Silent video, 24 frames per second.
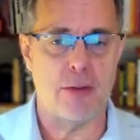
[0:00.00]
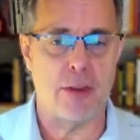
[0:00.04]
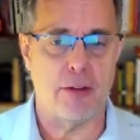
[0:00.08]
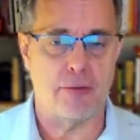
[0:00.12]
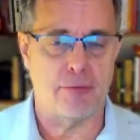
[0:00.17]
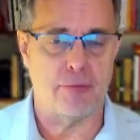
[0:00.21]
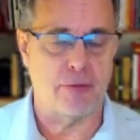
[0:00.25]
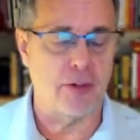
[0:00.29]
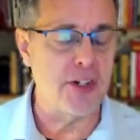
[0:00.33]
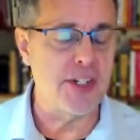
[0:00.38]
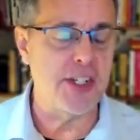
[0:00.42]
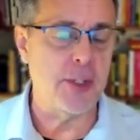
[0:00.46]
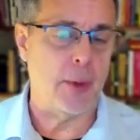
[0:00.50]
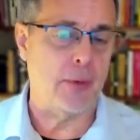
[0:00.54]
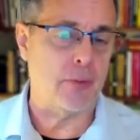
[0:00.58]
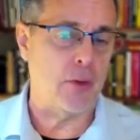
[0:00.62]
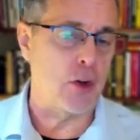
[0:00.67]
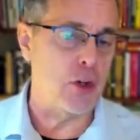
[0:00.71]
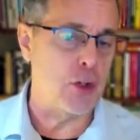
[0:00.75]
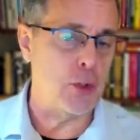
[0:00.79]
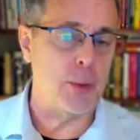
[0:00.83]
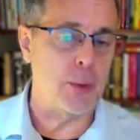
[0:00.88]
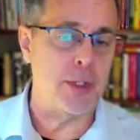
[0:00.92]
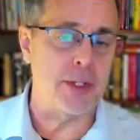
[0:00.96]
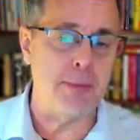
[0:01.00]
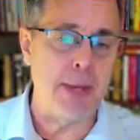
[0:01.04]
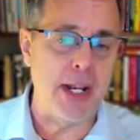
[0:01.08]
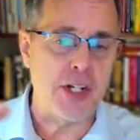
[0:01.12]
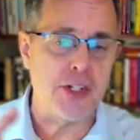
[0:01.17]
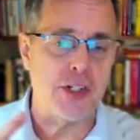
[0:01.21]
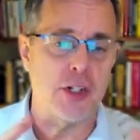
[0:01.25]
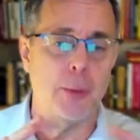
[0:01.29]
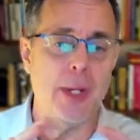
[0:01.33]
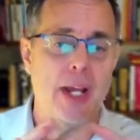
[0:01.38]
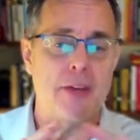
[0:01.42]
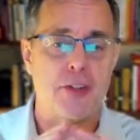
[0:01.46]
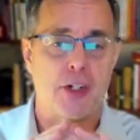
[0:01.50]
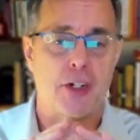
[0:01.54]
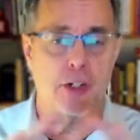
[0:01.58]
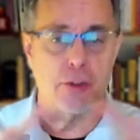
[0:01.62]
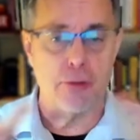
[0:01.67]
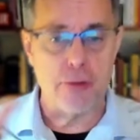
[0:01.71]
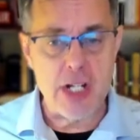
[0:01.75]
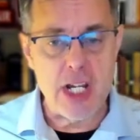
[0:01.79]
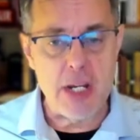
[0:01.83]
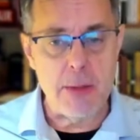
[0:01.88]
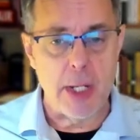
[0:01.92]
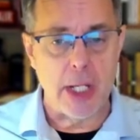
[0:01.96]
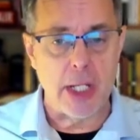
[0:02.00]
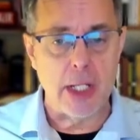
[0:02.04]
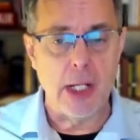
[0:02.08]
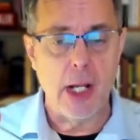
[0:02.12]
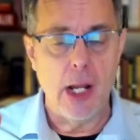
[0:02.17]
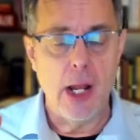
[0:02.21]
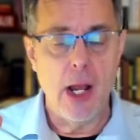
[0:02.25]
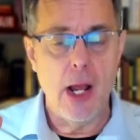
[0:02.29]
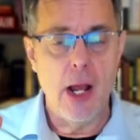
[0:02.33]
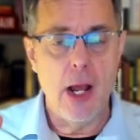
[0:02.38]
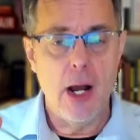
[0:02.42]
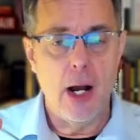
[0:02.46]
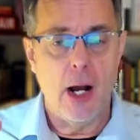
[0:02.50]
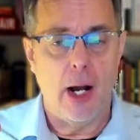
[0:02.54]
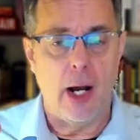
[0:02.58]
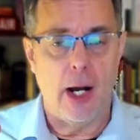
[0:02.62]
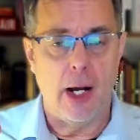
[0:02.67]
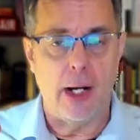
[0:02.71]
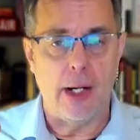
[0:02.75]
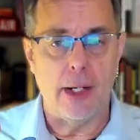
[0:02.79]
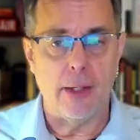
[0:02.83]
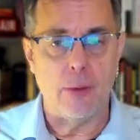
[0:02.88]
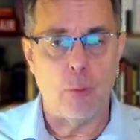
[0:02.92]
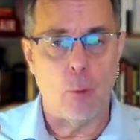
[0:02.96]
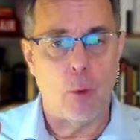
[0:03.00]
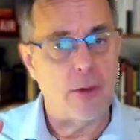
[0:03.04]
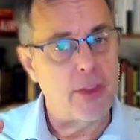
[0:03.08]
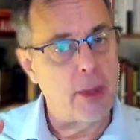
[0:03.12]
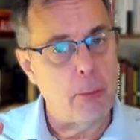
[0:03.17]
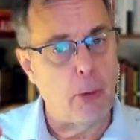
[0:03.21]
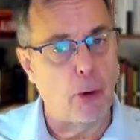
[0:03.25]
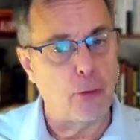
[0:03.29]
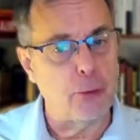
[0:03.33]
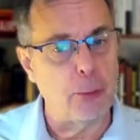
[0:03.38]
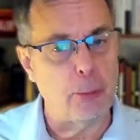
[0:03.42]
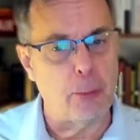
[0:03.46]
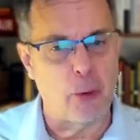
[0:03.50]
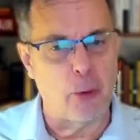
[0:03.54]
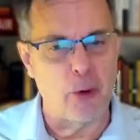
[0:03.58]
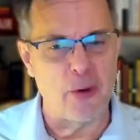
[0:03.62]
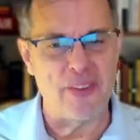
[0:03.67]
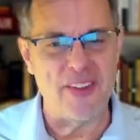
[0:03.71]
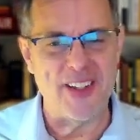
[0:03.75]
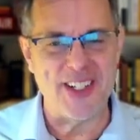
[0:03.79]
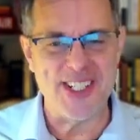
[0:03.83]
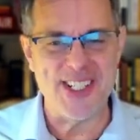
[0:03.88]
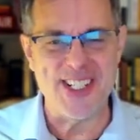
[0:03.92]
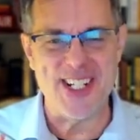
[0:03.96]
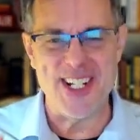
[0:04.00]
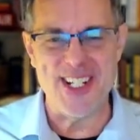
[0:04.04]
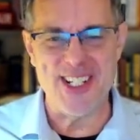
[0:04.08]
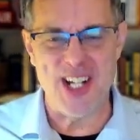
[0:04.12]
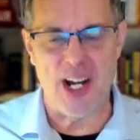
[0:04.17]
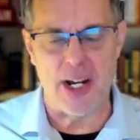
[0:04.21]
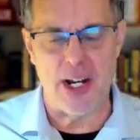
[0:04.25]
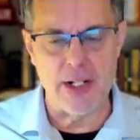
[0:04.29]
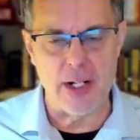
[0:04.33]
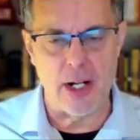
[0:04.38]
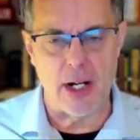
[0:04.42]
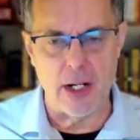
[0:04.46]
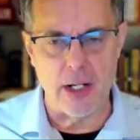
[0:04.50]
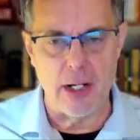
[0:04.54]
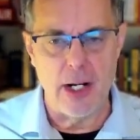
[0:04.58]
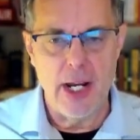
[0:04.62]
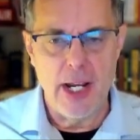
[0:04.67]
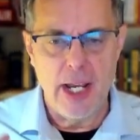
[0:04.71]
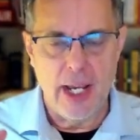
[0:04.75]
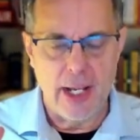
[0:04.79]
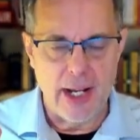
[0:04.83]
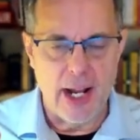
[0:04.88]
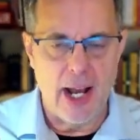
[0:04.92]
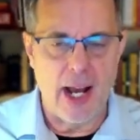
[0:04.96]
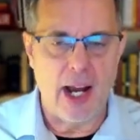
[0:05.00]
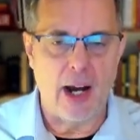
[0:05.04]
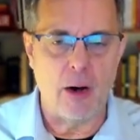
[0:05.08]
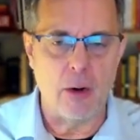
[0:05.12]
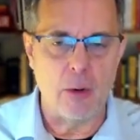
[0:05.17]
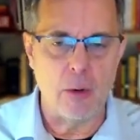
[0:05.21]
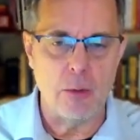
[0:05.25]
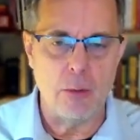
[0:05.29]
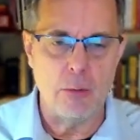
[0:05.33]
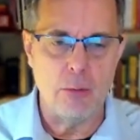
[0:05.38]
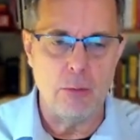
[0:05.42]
The first thing that they do is make sure we have agreement on what the most important things to get done are and how